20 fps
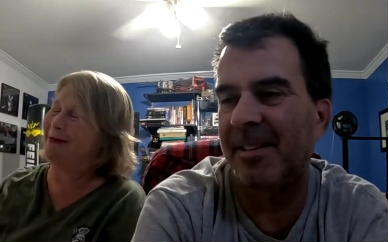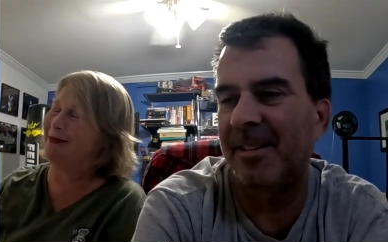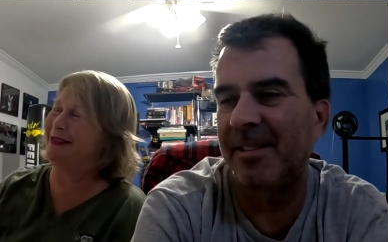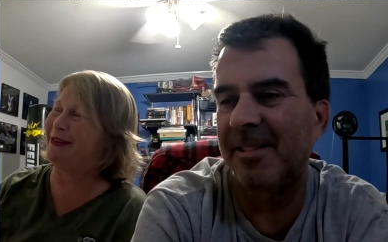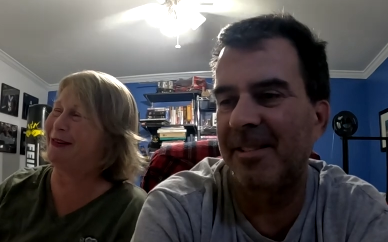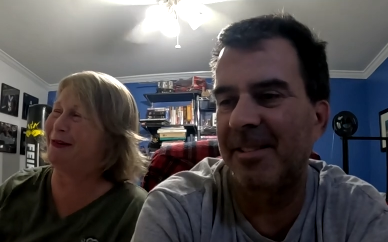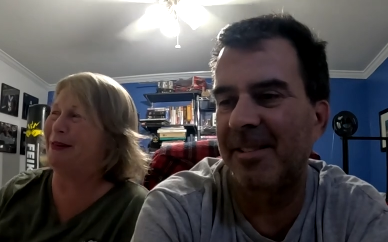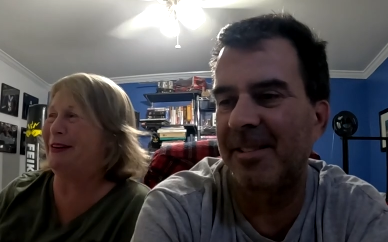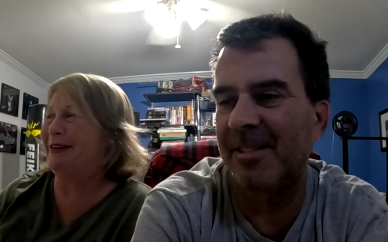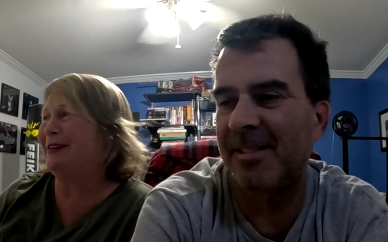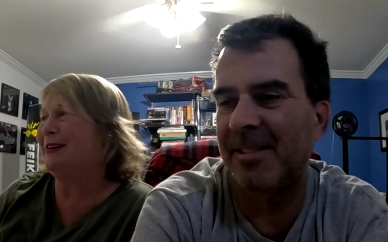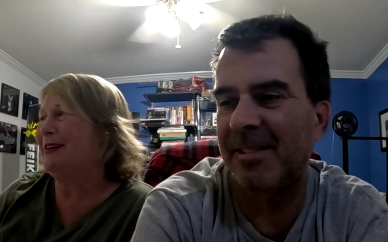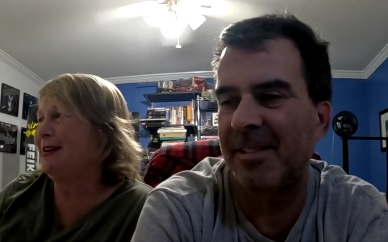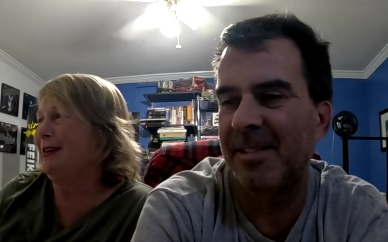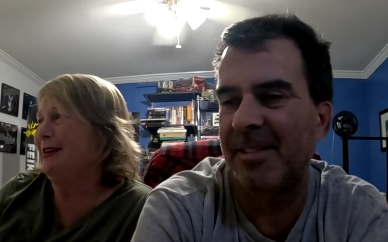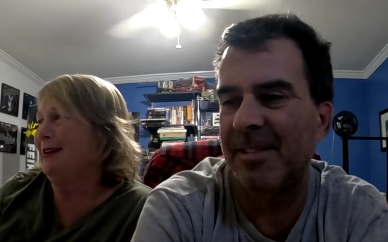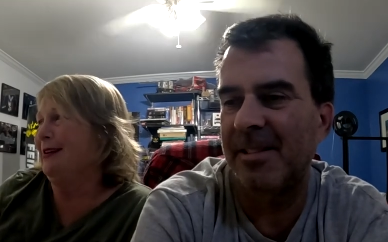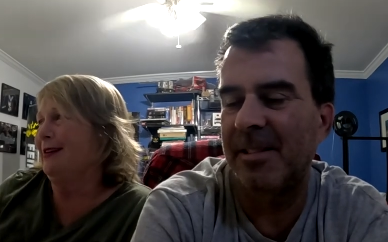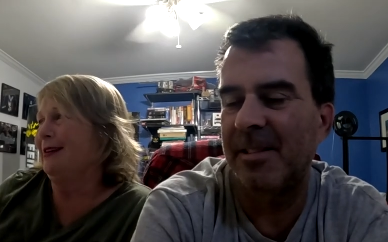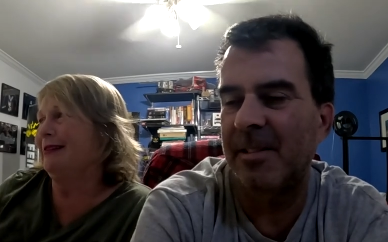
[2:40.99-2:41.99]
Speaker 1: I'm going,
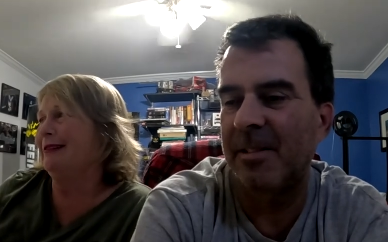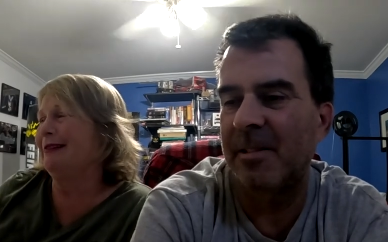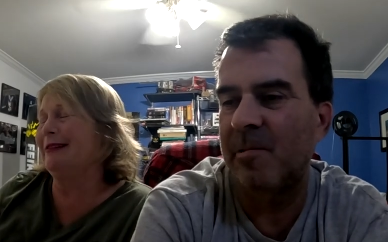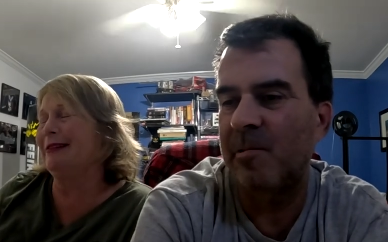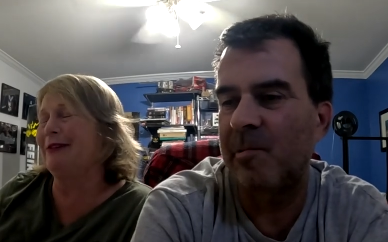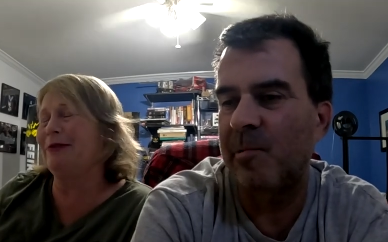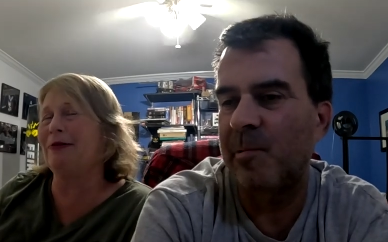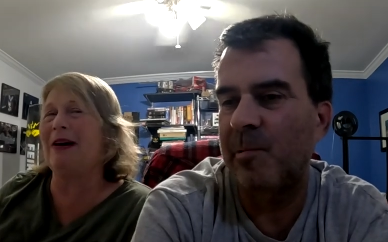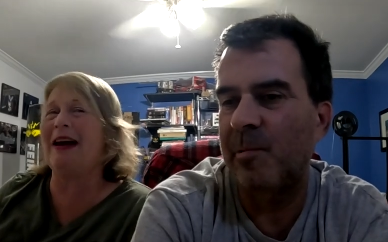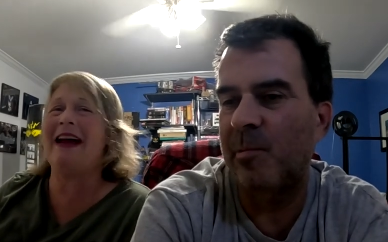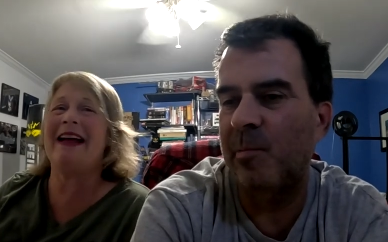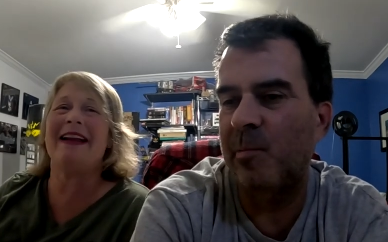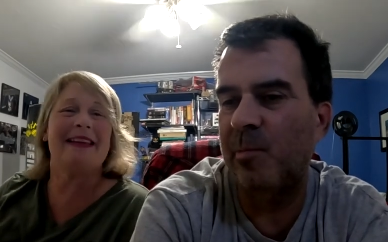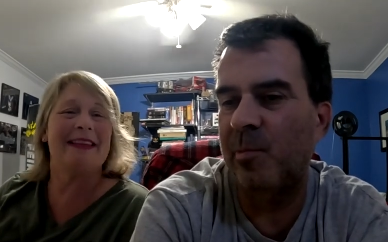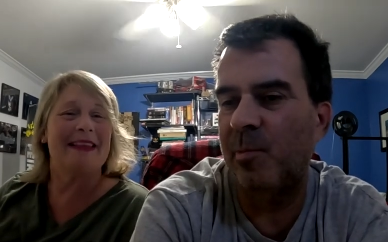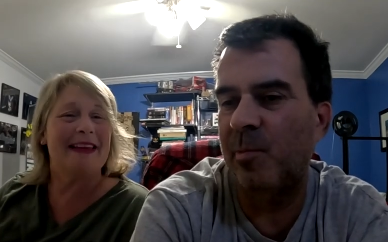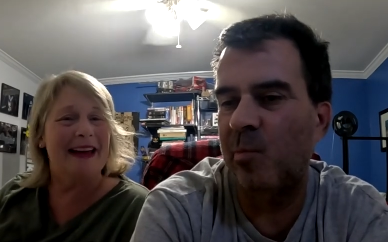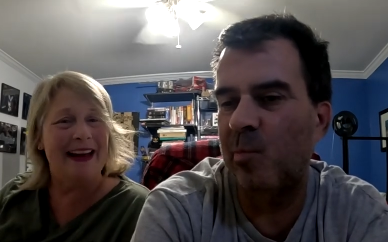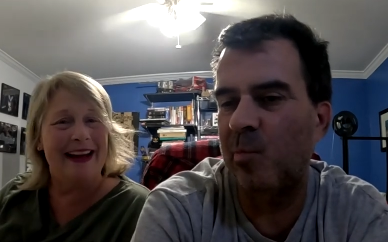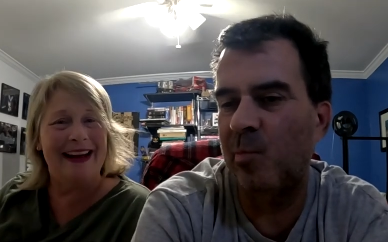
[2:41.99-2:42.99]
righty
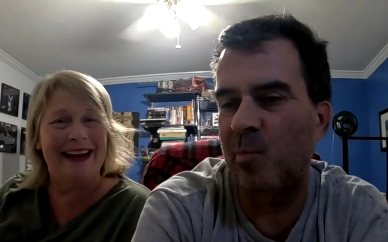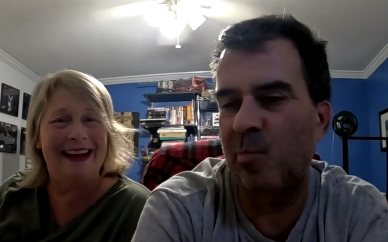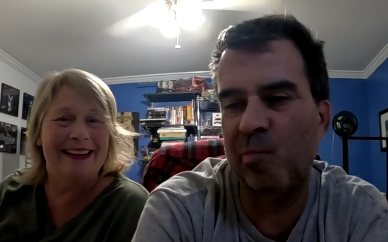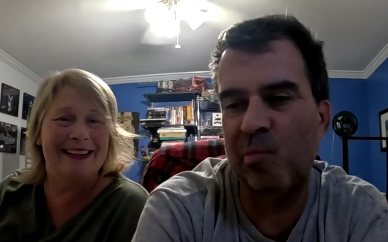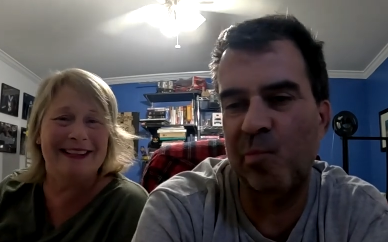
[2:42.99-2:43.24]
then.